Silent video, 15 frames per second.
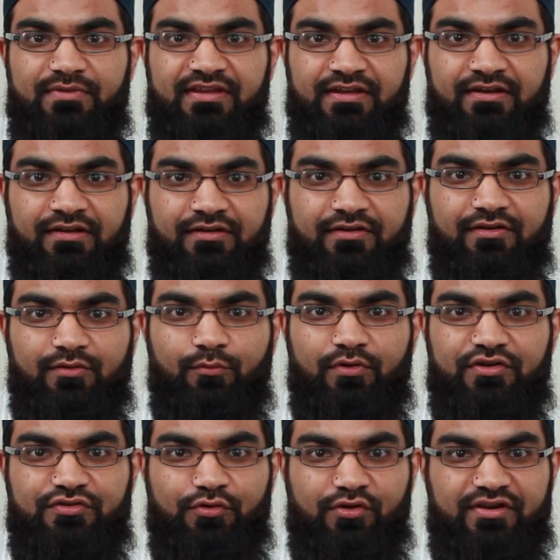mean? We're
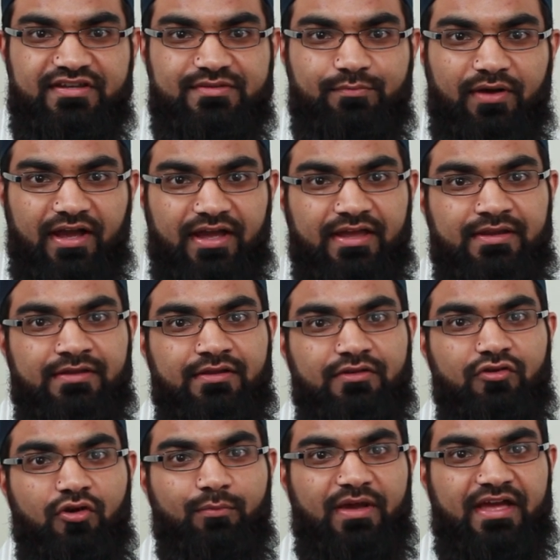joined by
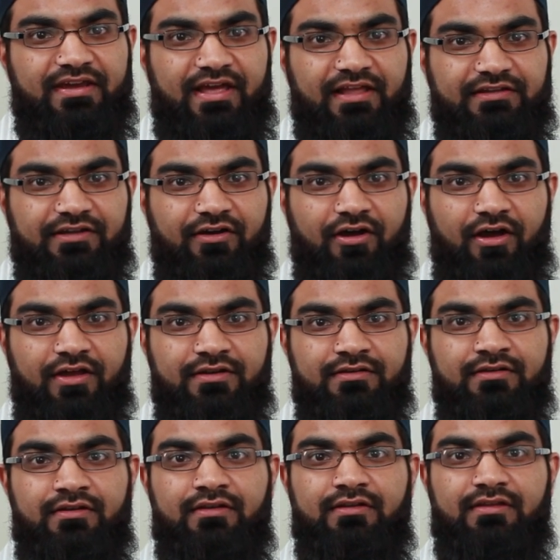Nouman Ali Khan,
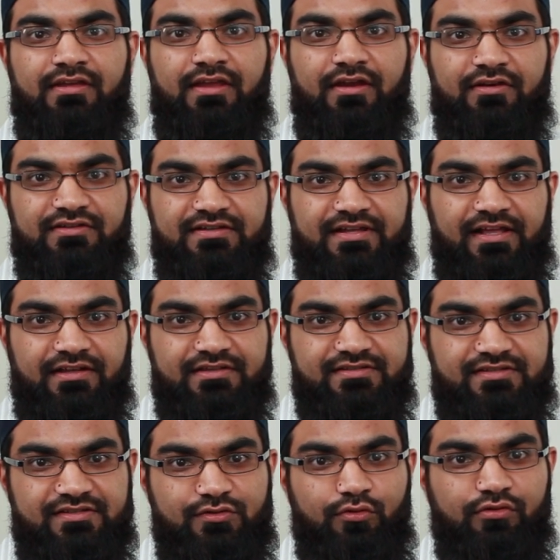here to tell us a
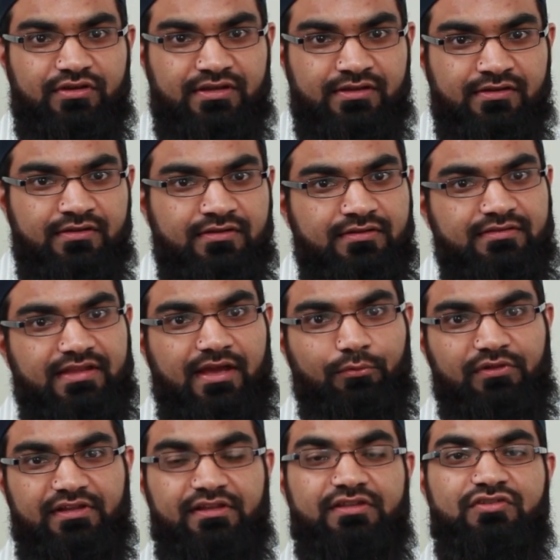story that
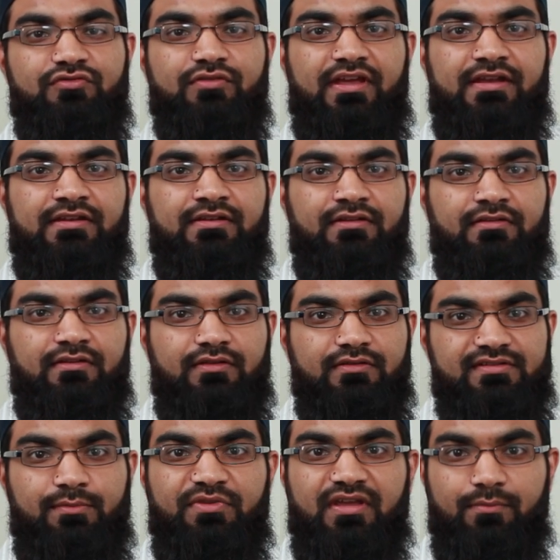will illustrate
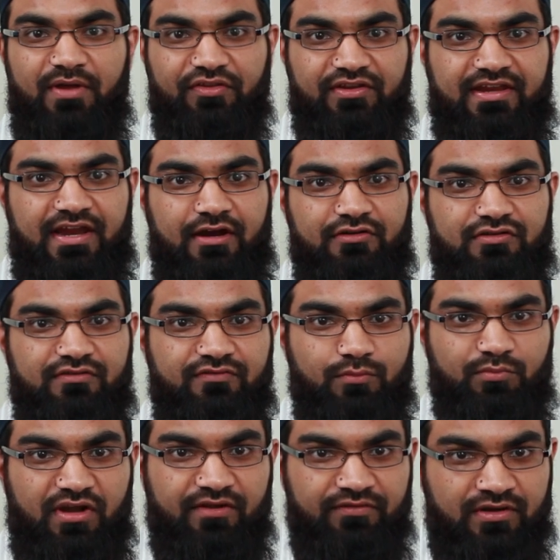something about the character of the
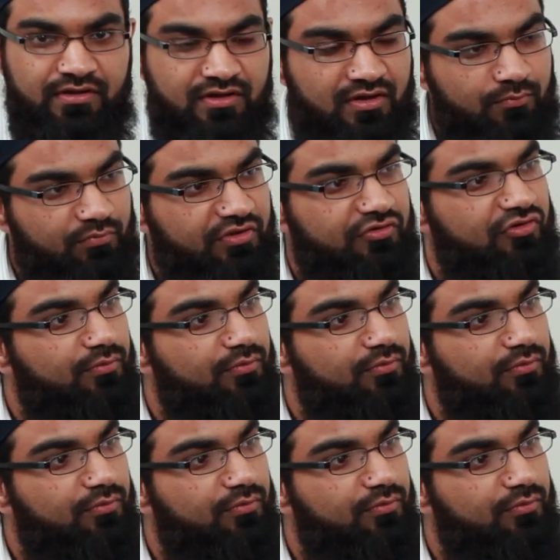Prophet. Brother